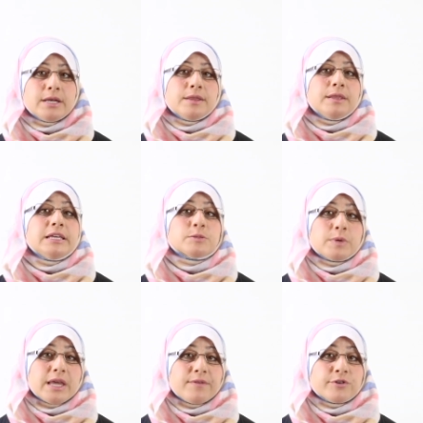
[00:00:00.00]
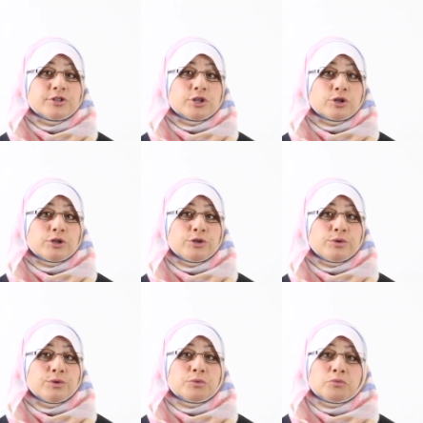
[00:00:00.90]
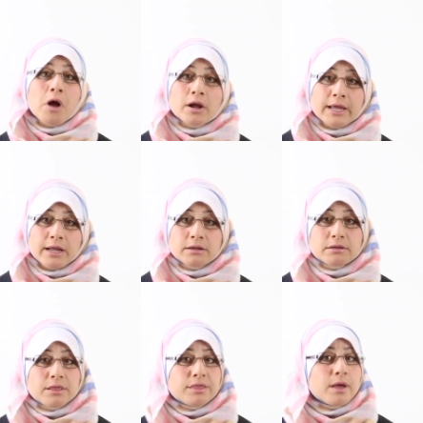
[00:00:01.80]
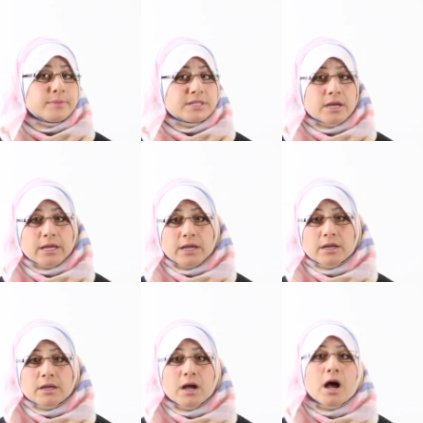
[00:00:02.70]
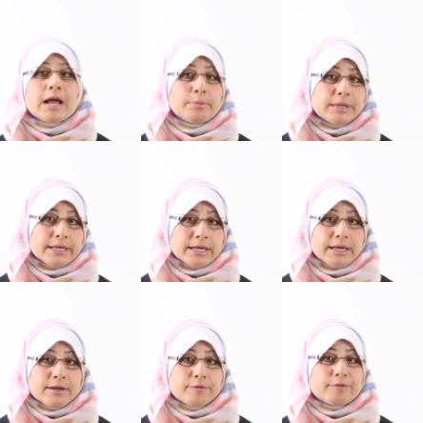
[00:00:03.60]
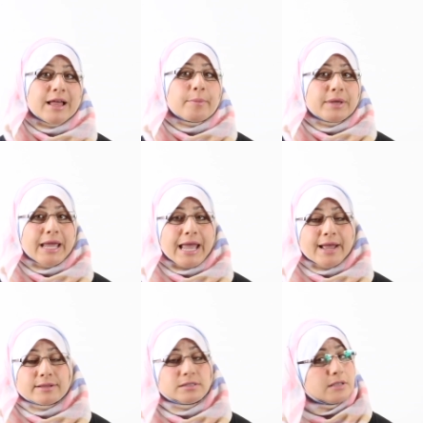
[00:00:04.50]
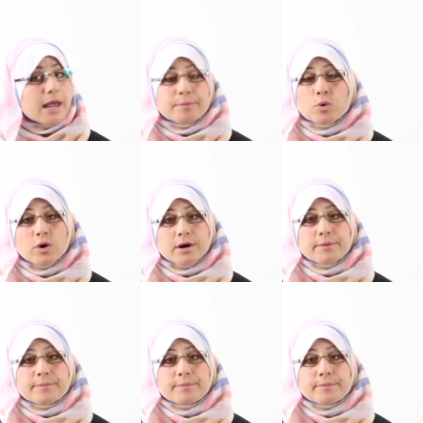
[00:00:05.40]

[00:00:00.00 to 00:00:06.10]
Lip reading: These behaviors include rocking, thumb sucking, eye blinking, flapping hands, and more.